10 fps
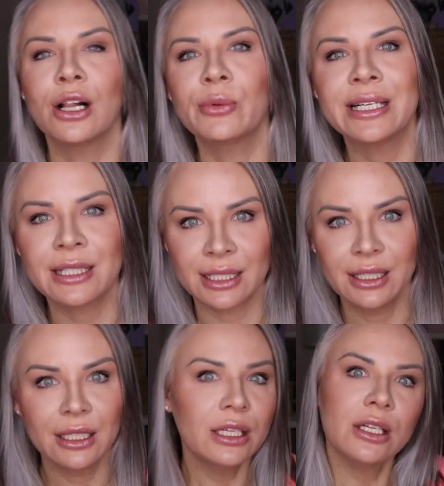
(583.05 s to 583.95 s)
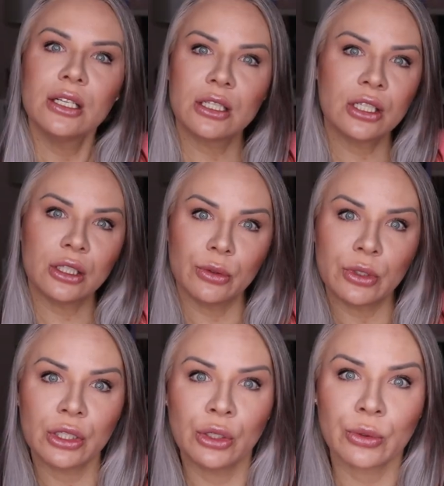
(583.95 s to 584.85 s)
Always
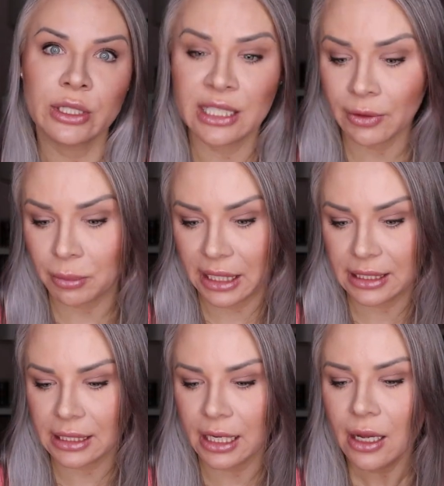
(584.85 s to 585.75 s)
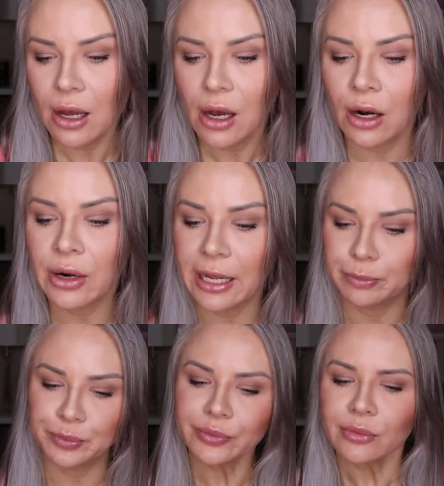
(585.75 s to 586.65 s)
dilute your civet musk. All right,
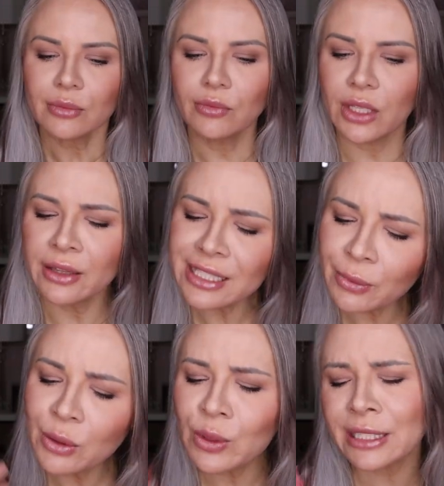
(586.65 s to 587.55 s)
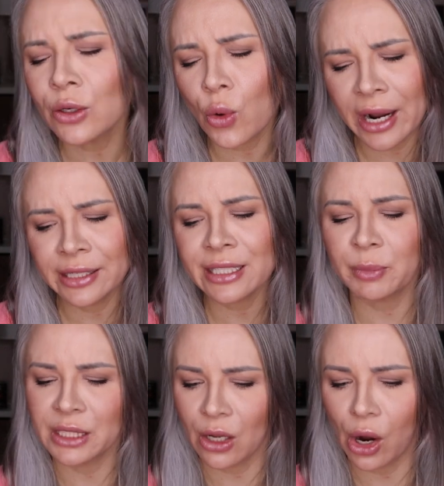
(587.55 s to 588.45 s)
this one wasn't quite as
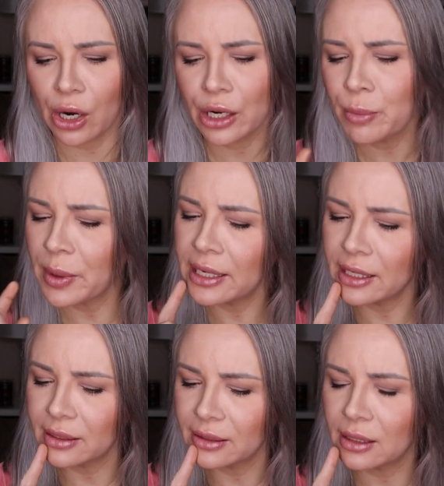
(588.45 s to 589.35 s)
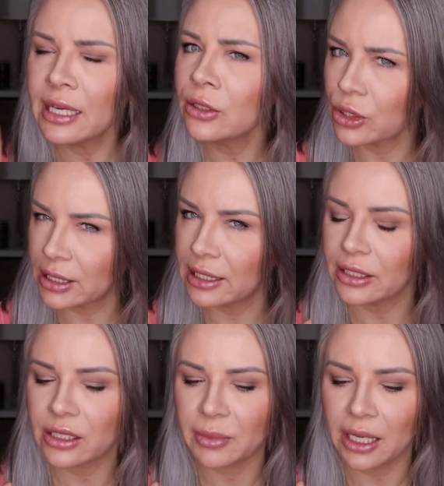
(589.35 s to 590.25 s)
bizarre, but
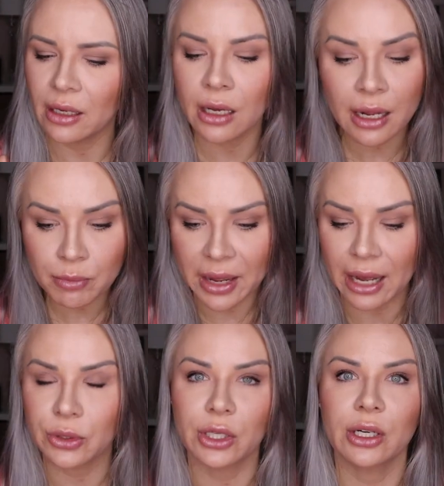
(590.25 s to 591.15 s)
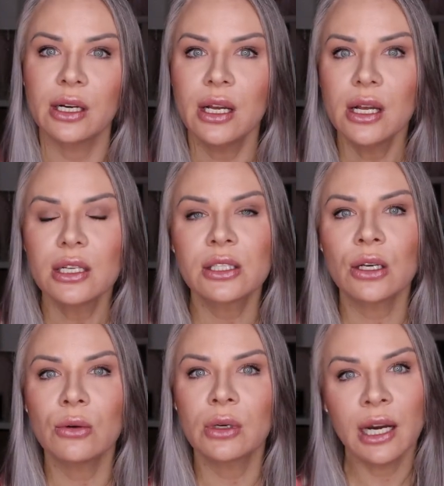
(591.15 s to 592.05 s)
interesting to me, gunpowder.
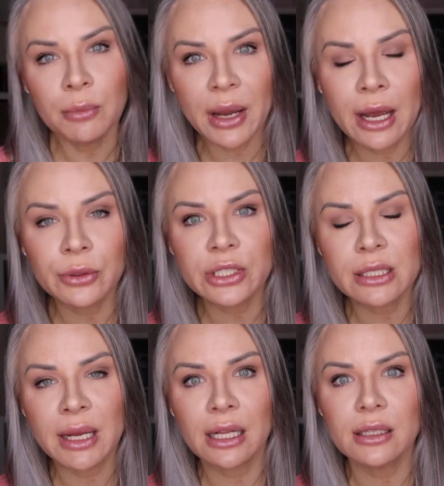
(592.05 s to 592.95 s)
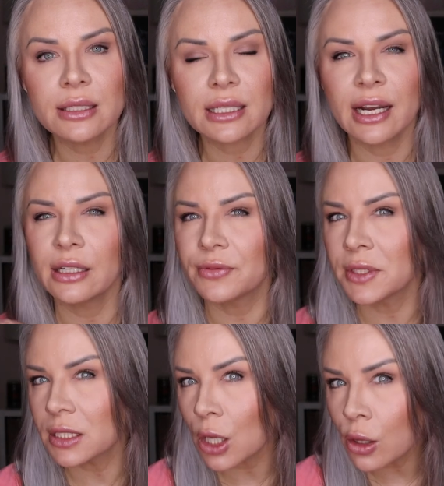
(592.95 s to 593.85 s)
So gunpowder smells kind of
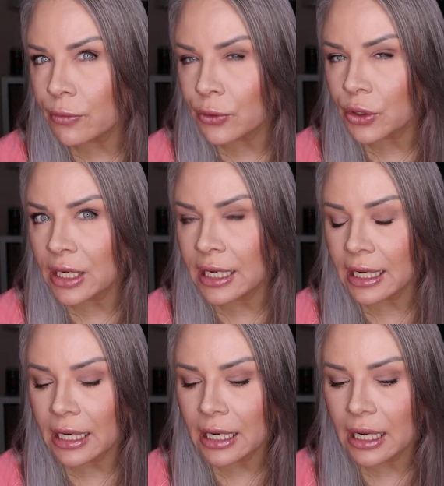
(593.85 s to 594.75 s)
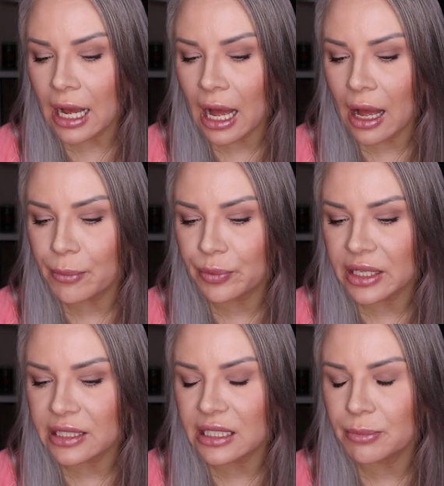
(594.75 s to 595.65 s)
sulfury. Um,
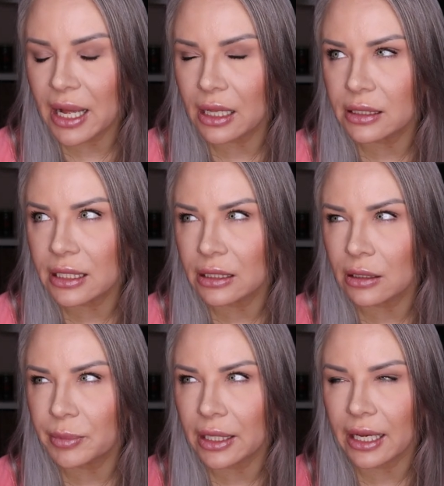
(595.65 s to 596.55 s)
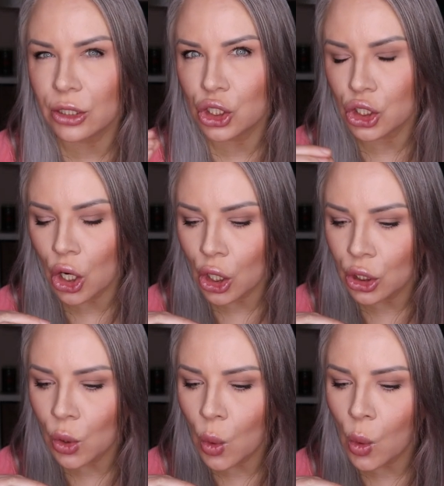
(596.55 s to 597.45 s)
it smells a little bit like
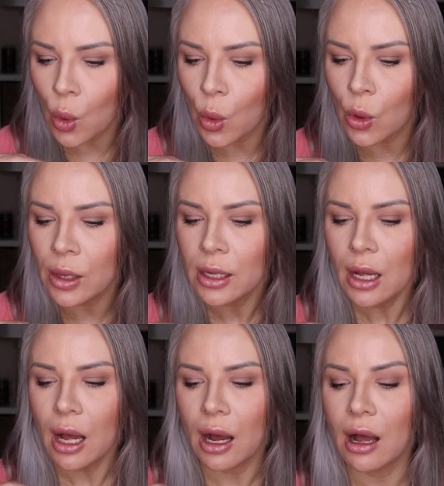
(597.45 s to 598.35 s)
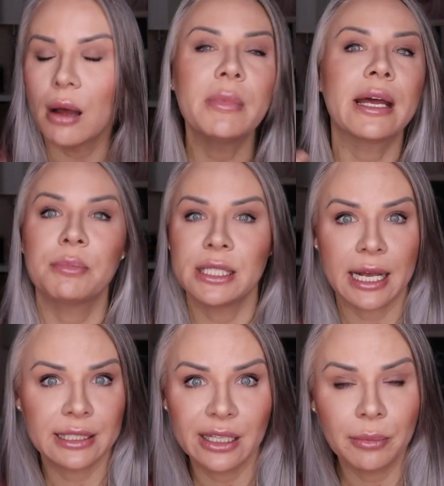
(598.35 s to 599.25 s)
charcoal um, and
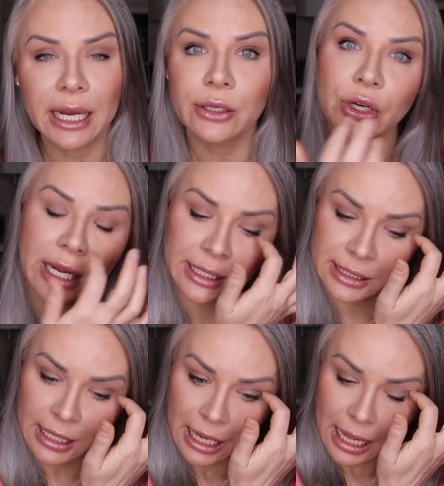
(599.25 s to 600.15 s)
potassium nitrate.